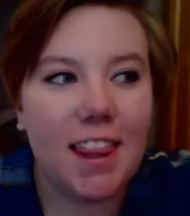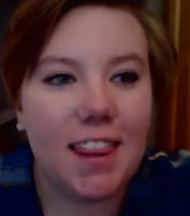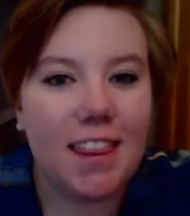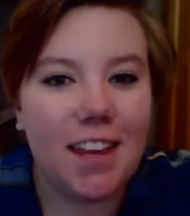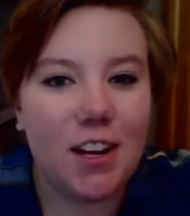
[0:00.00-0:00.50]

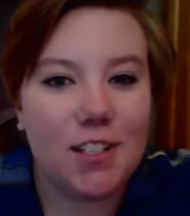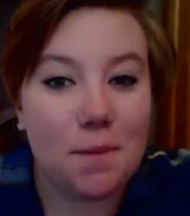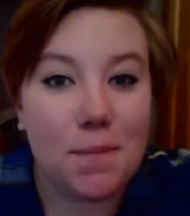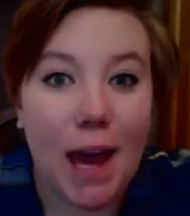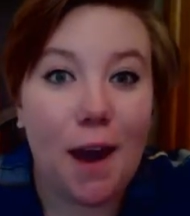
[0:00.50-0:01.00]
there's a
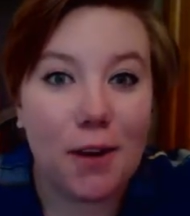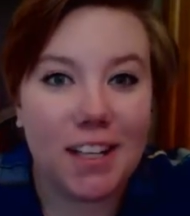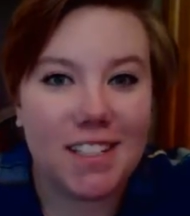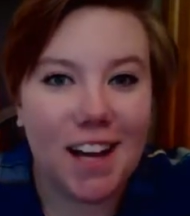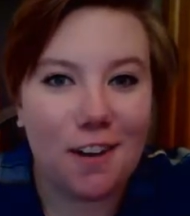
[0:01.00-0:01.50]
meowing
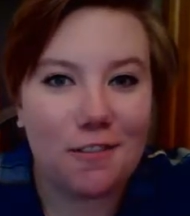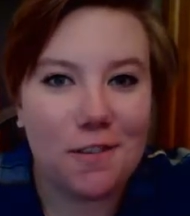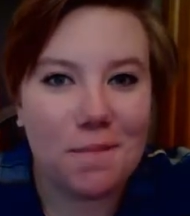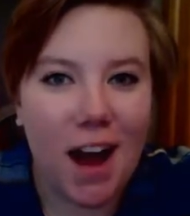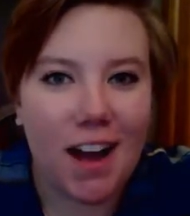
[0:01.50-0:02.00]
sound
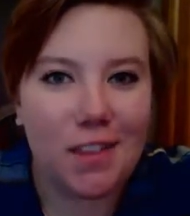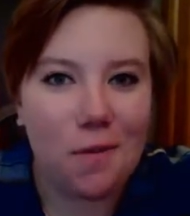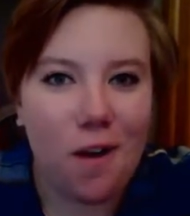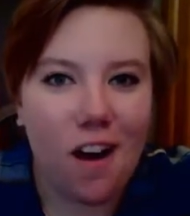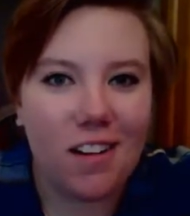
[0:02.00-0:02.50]
from behind the
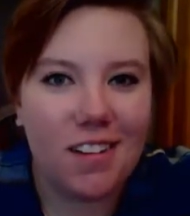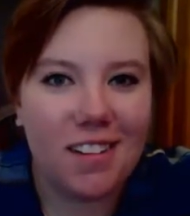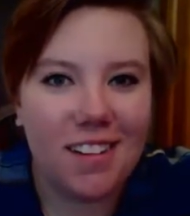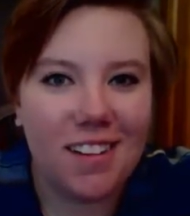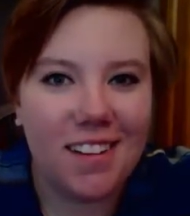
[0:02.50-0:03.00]
wall.
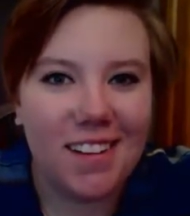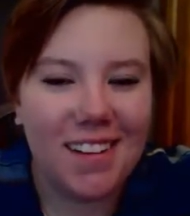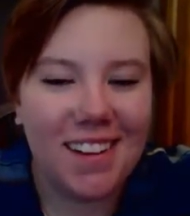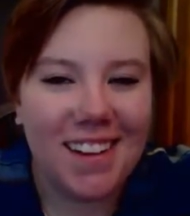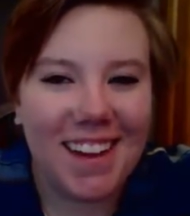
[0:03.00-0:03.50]

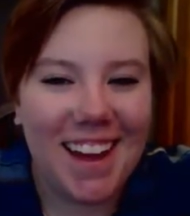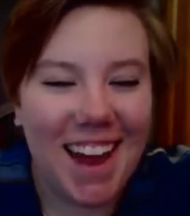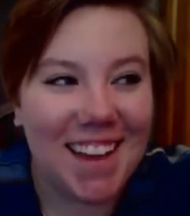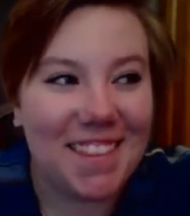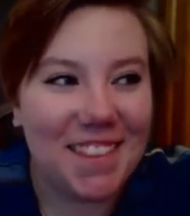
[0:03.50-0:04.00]

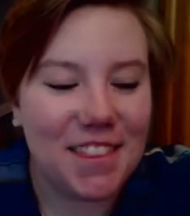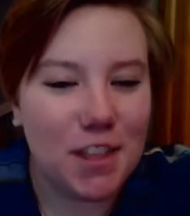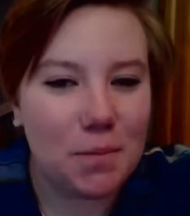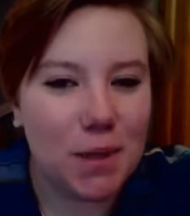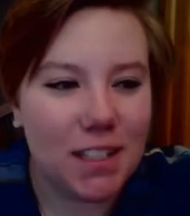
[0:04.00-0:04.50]
And
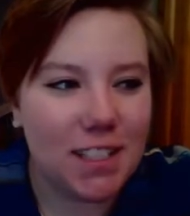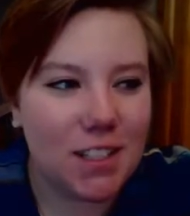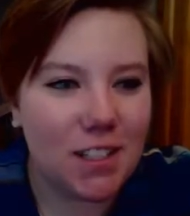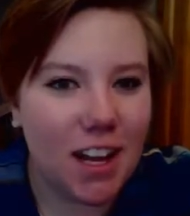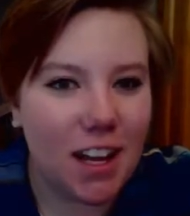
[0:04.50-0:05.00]
the police
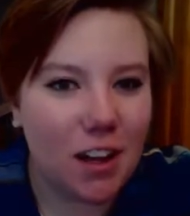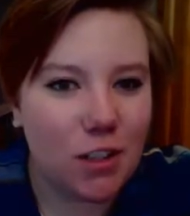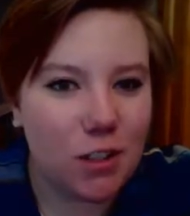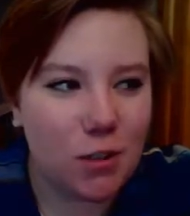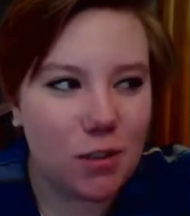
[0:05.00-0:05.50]
are like,
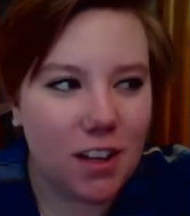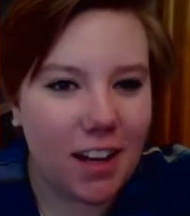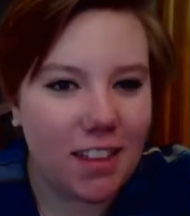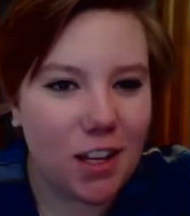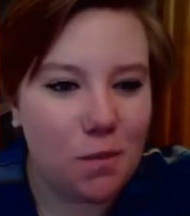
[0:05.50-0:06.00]
dude, I
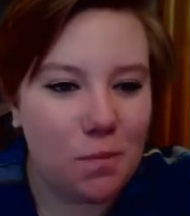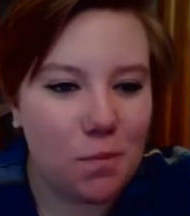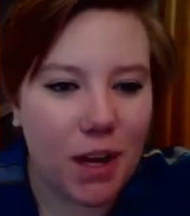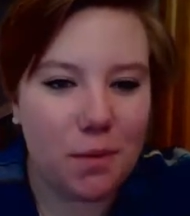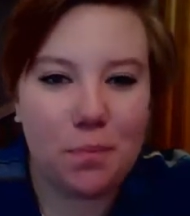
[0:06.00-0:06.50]
think you,
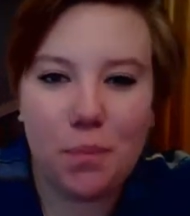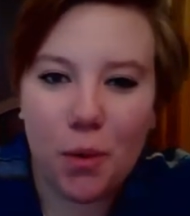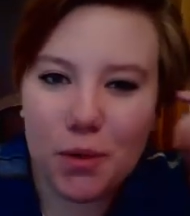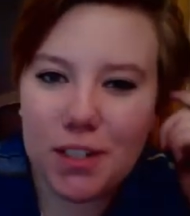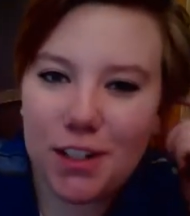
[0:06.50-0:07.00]
like,
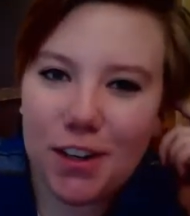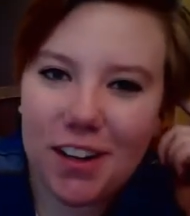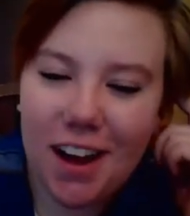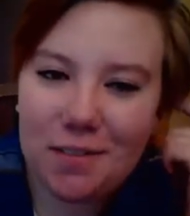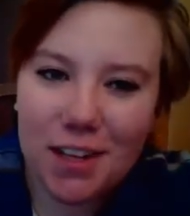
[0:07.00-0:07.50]

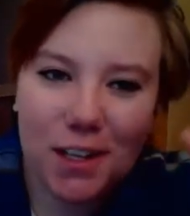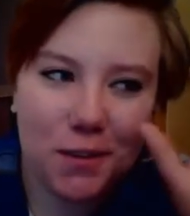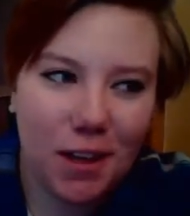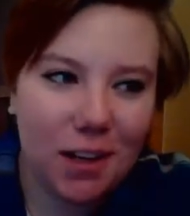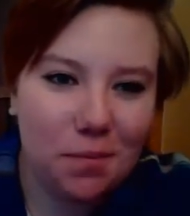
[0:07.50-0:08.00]
I think
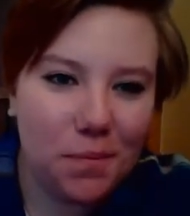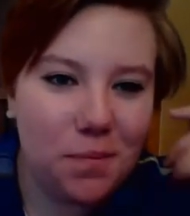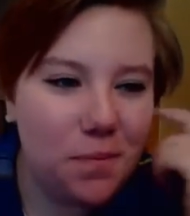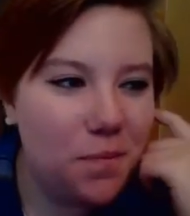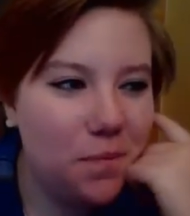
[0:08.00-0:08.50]
you, like,
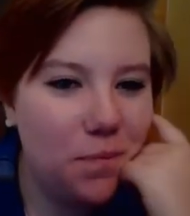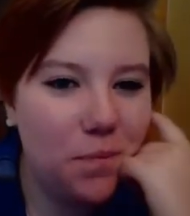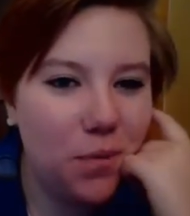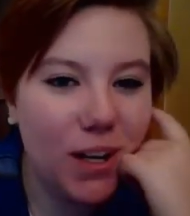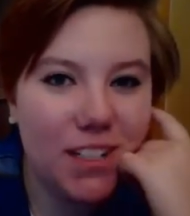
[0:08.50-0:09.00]

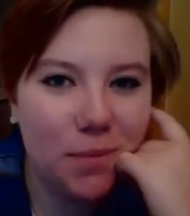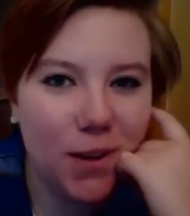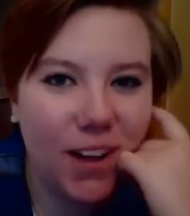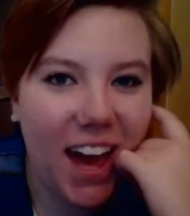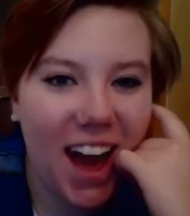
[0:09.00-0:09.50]
bricked up
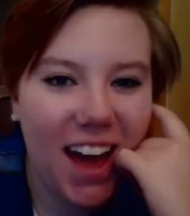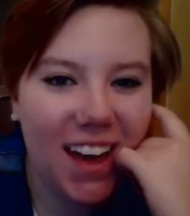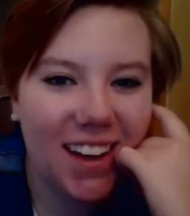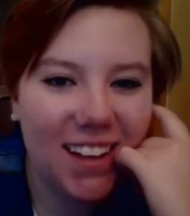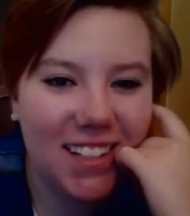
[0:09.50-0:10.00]
your cat.
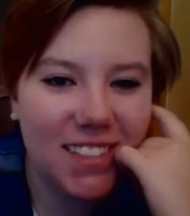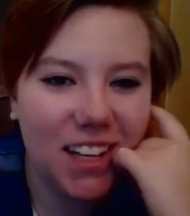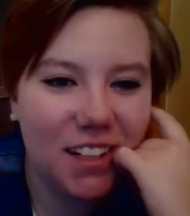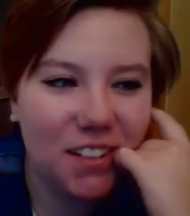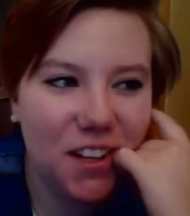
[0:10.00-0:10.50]
And he's
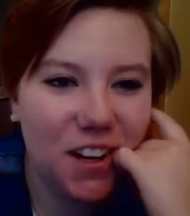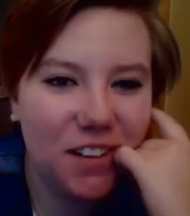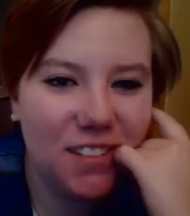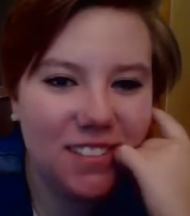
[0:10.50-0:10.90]
like, no,